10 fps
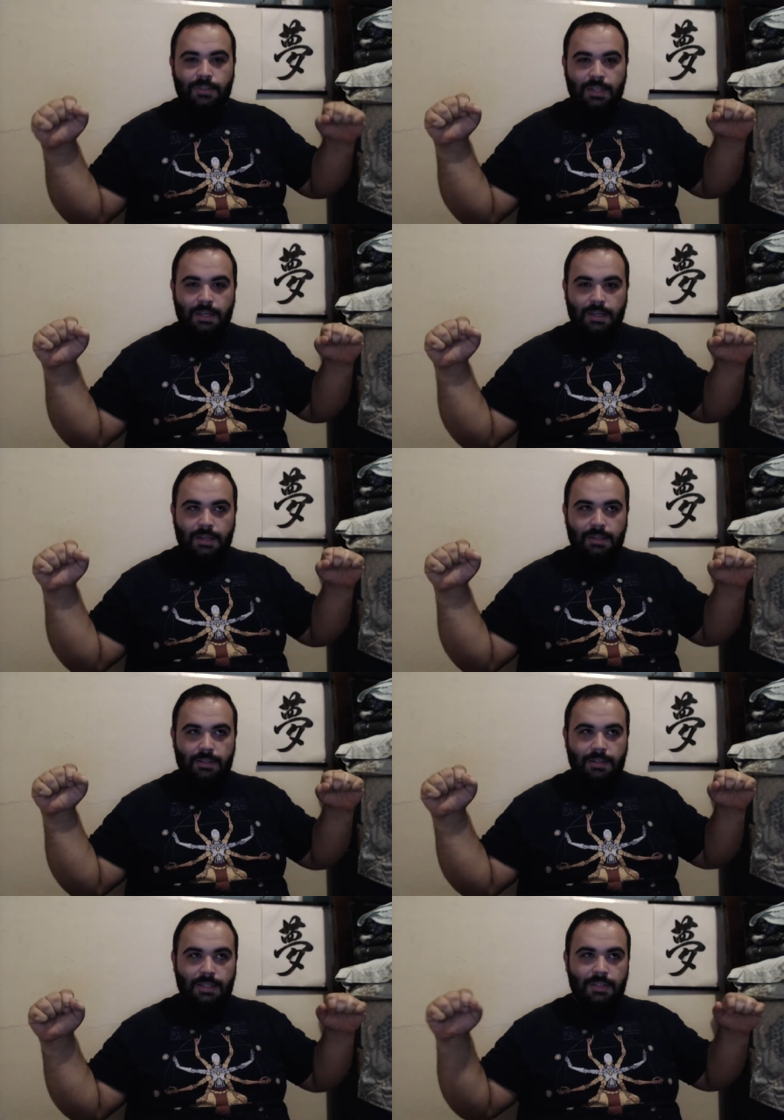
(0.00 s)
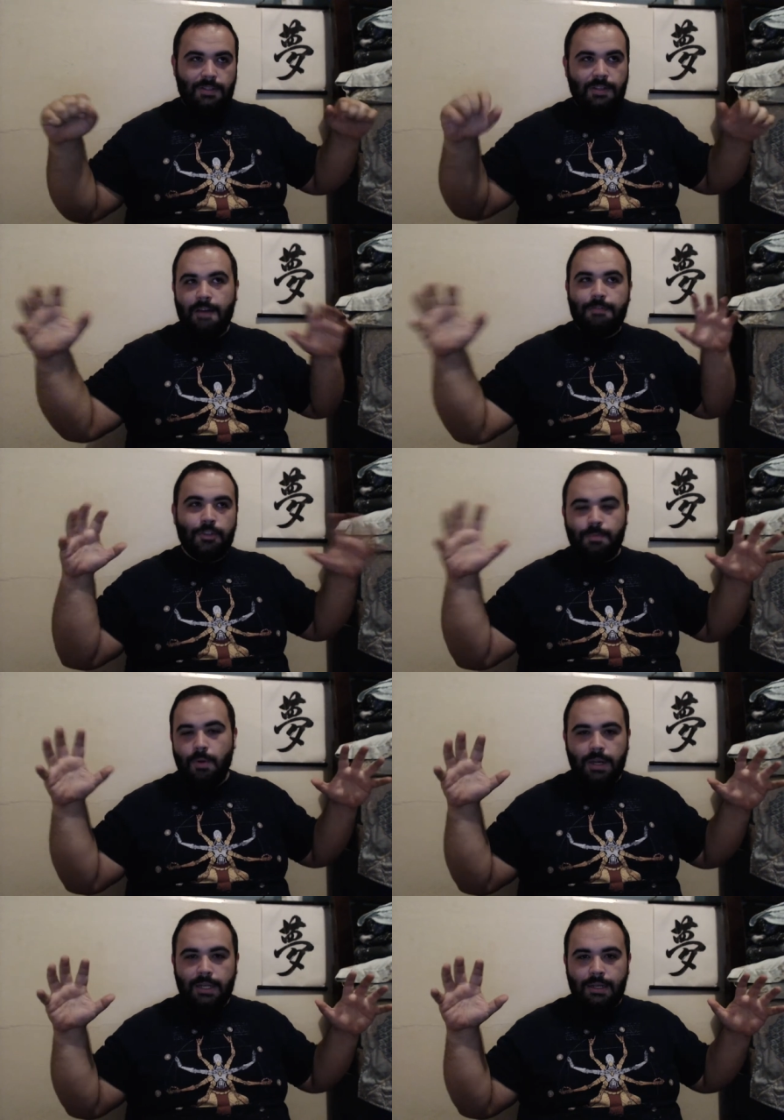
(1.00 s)
Uh, the
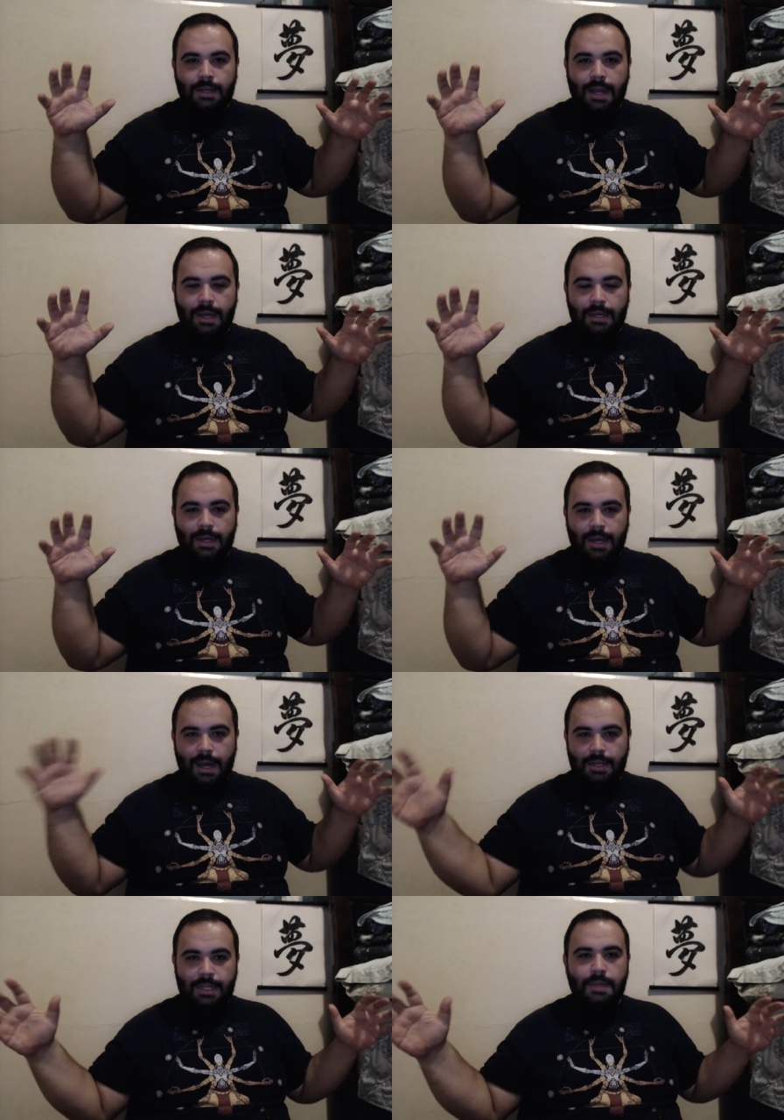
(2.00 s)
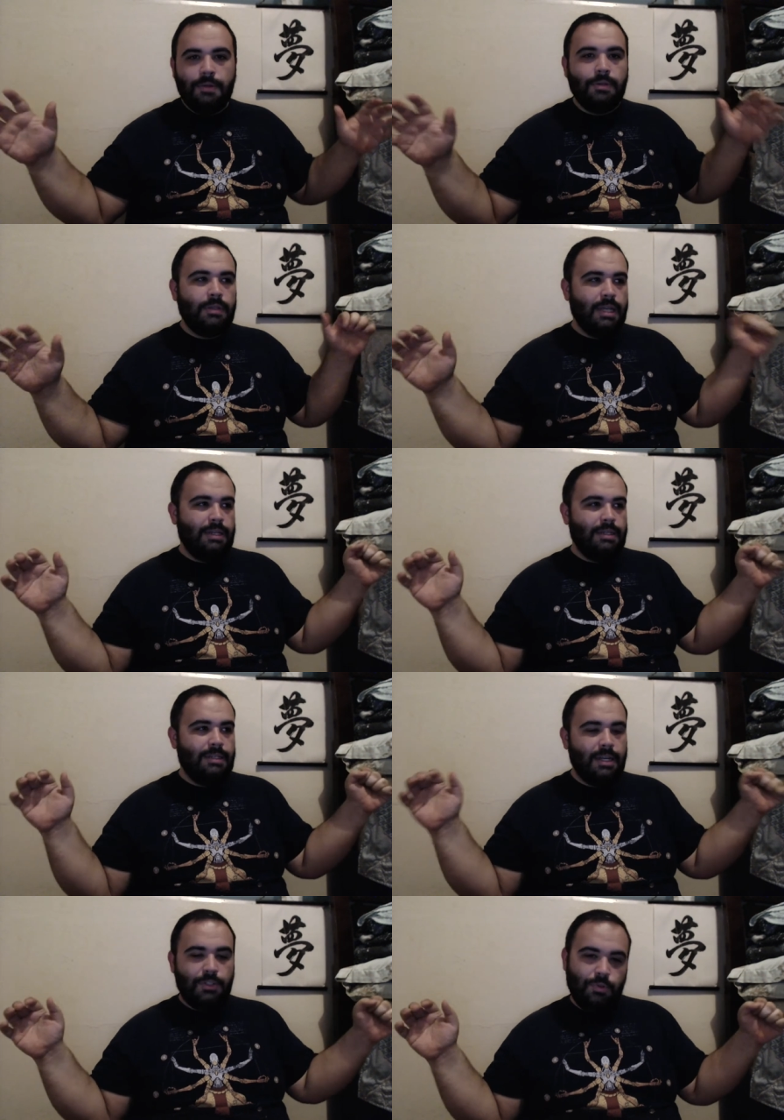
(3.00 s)
soft-spoken uh, ideal that
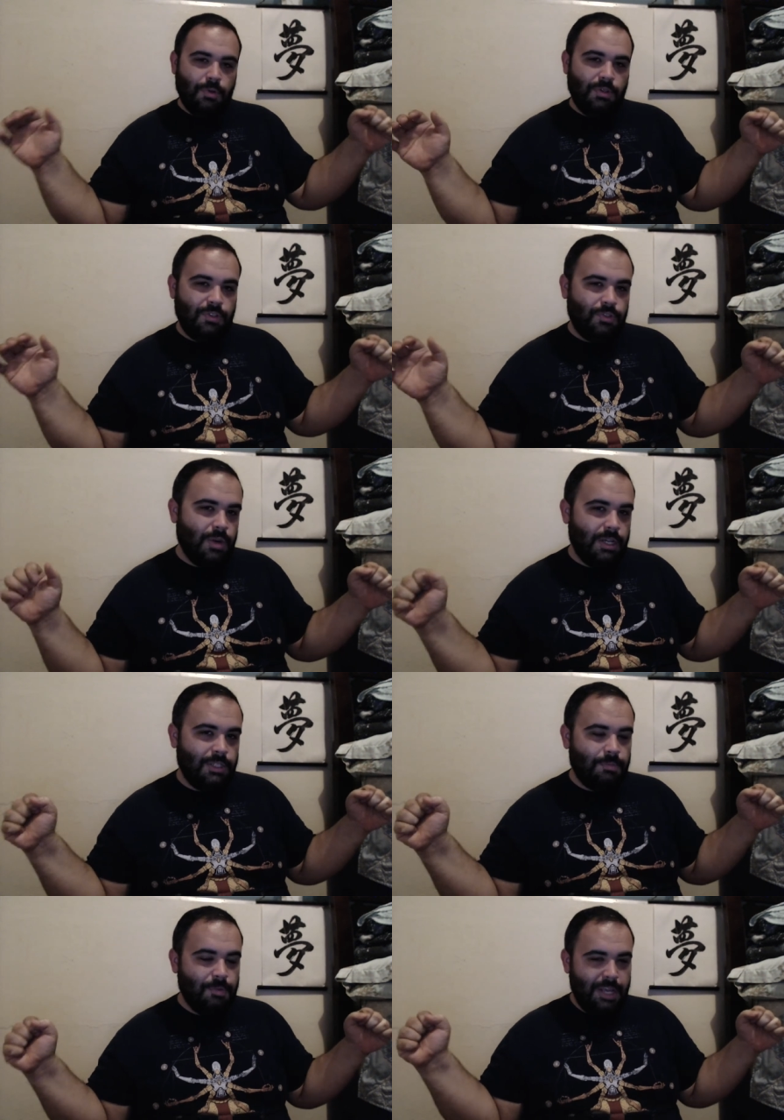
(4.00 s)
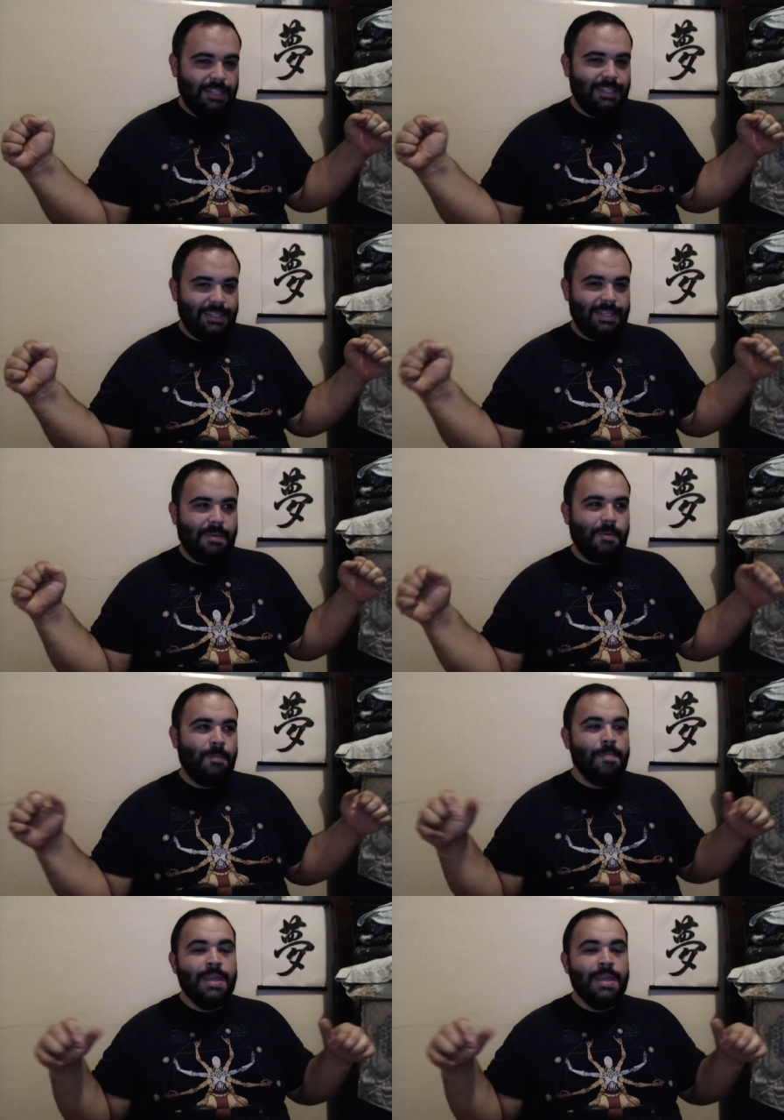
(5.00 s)
Dinosaurus is trying to bring to the table,